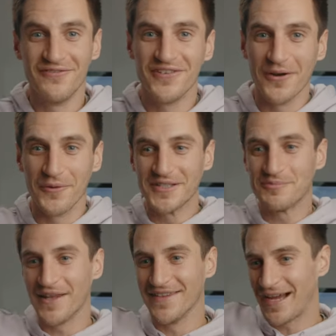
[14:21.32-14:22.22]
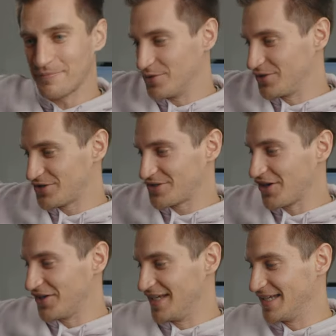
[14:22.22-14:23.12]
if you don't want to spend that much
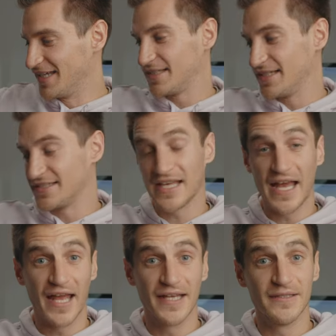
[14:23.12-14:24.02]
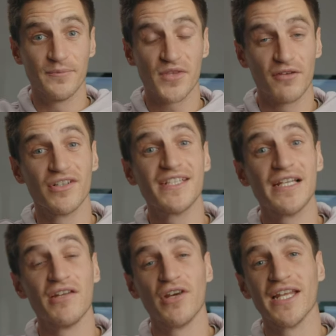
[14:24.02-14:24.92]
on it, there's a, I've
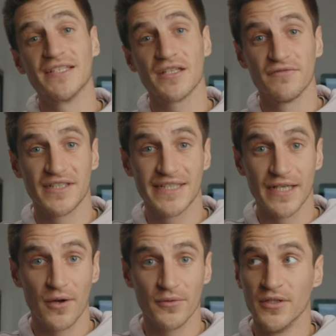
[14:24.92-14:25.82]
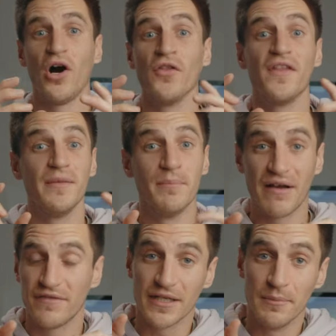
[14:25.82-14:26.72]
recently released a video on the
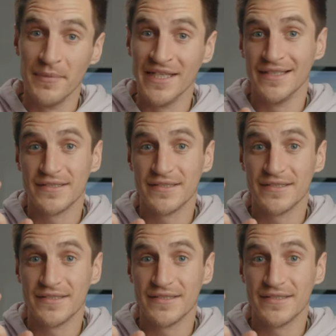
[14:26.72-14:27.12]
Mavic Mini